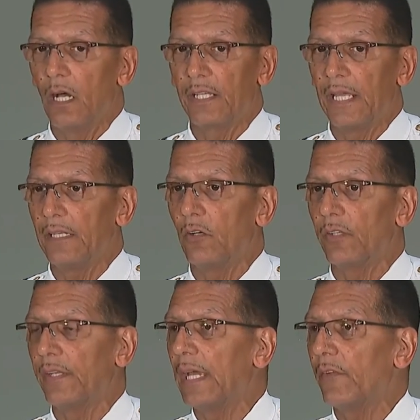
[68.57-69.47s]
Again,
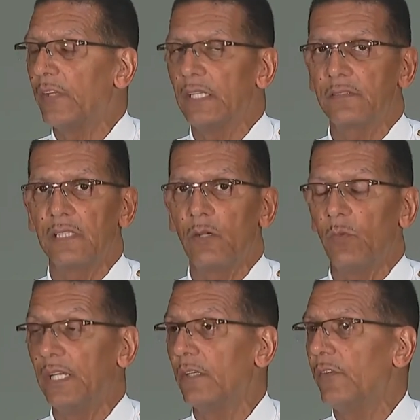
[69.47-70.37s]
on the night of the incident,
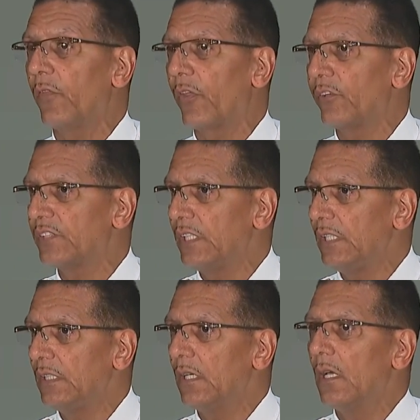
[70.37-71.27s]
we interviewed
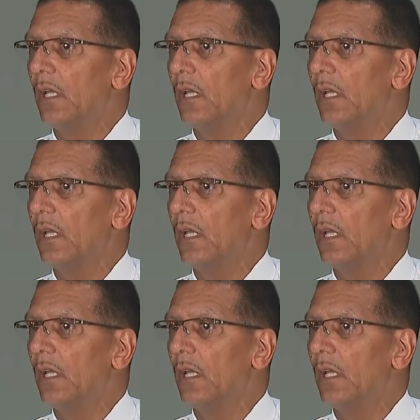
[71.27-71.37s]
13